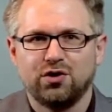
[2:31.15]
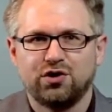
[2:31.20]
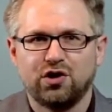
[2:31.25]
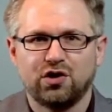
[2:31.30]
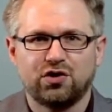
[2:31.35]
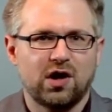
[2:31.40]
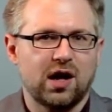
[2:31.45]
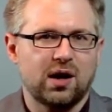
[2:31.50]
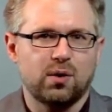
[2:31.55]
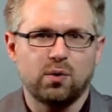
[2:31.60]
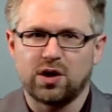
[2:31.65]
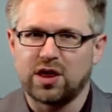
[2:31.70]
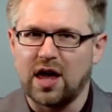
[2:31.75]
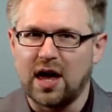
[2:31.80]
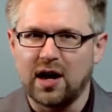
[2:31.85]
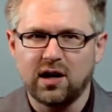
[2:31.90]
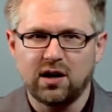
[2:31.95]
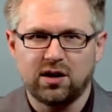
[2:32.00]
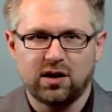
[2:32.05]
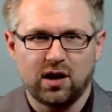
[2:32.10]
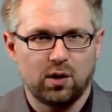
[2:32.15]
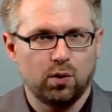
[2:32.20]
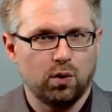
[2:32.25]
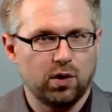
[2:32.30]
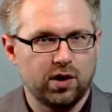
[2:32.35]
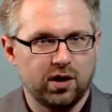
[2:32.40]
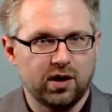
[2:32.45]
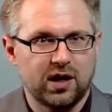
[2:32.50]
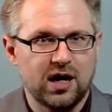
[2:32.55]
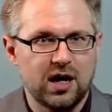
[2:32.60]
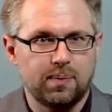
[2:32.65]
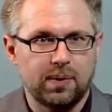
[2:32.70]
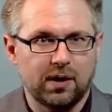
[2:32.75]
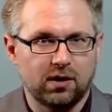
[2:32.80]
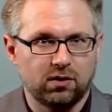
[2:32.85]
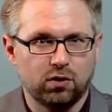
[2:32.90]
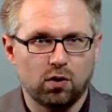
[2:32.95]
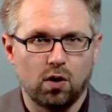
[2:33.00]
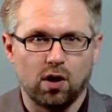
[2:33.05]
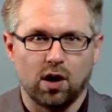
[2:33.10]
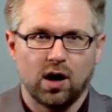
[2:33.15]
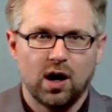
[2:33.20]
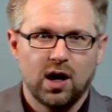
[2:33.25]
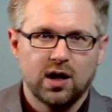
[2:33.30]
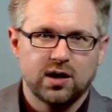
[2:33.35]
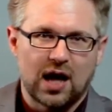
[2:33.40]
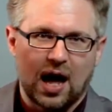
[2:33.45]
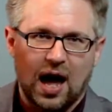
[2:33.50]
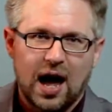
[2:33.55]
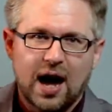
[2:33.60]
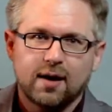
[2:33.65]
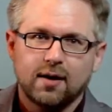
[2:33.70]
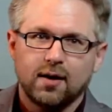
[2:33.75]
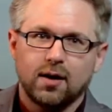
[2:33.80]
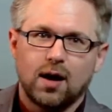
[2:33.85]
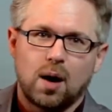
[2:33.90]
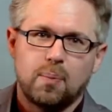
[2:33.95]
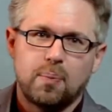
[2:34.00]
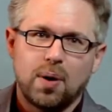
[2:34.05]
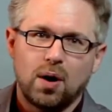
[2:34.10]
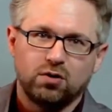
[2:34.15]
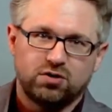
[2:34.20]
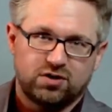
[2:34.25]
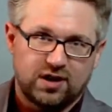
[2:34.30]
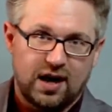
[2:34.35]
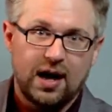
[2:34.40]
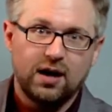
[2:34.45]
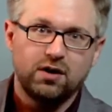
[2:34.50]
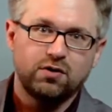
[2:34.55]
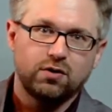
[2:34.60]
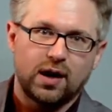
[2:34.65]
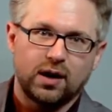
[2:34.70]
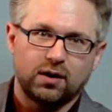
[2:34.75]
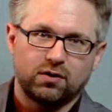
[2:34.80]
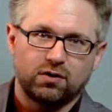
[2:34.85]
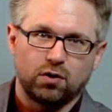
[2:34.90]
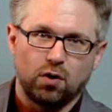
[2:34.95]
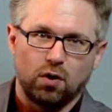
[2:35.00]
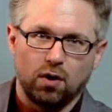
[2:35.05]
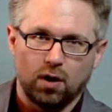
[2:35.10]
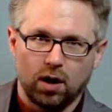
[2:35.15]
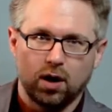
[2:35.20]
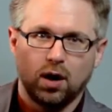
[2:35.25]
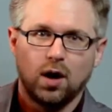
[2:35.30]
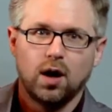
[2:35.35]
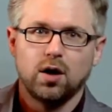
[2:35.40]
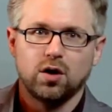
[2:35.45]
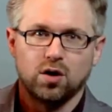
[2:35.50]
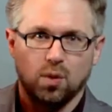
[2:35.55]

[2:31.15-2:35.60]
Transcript: Just like with anything where you're keeping score, the higher a post EdgeRank score,